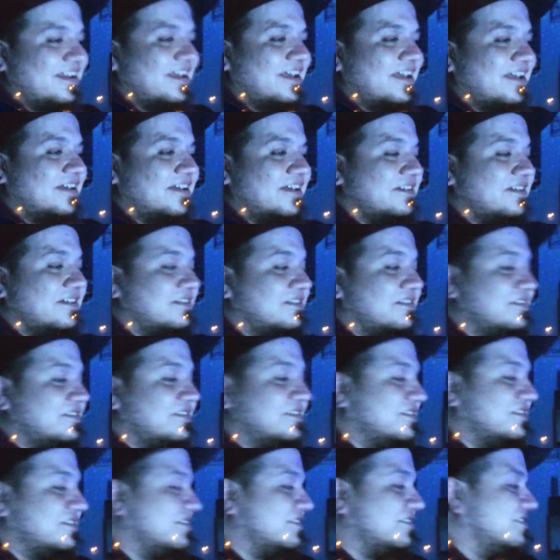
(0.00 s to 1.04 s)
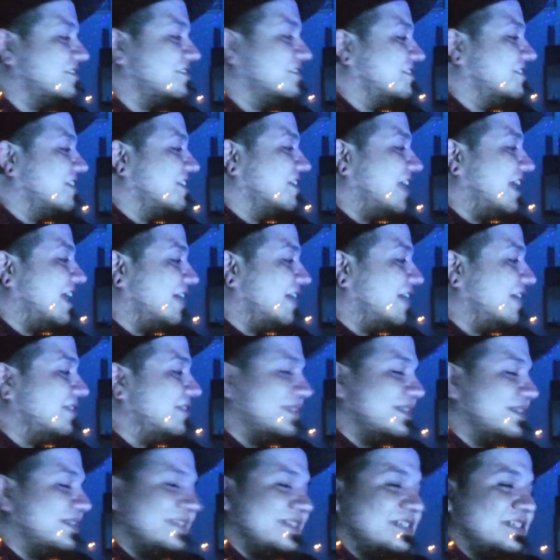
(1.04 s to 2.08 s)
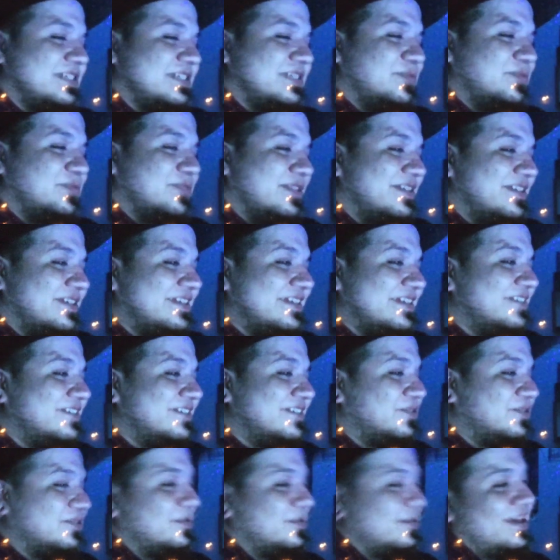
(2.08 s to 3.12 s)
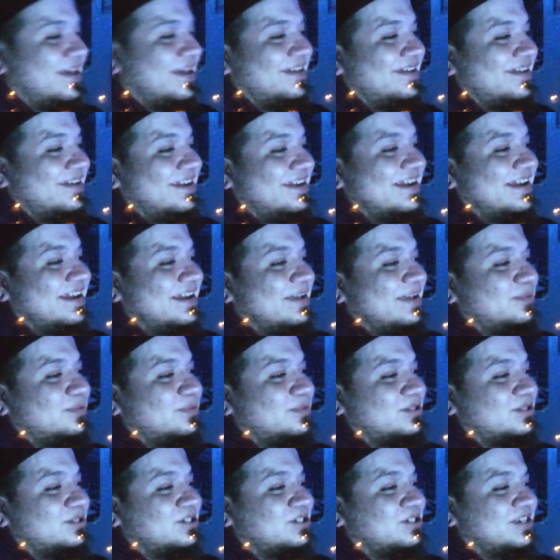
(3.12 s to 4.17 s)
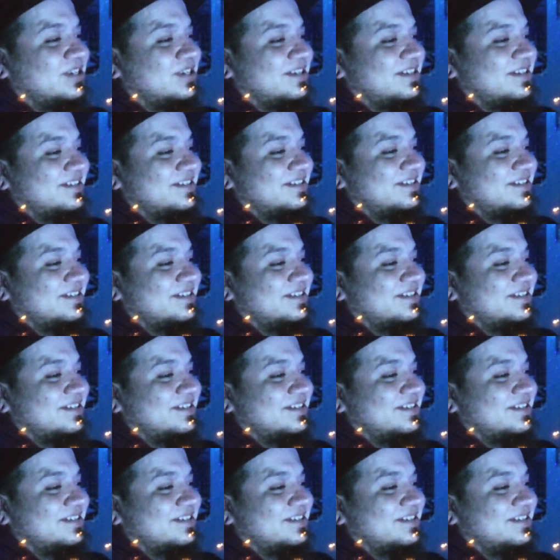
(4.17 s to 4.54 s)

And have the accessibility to do that. And I appreciate it.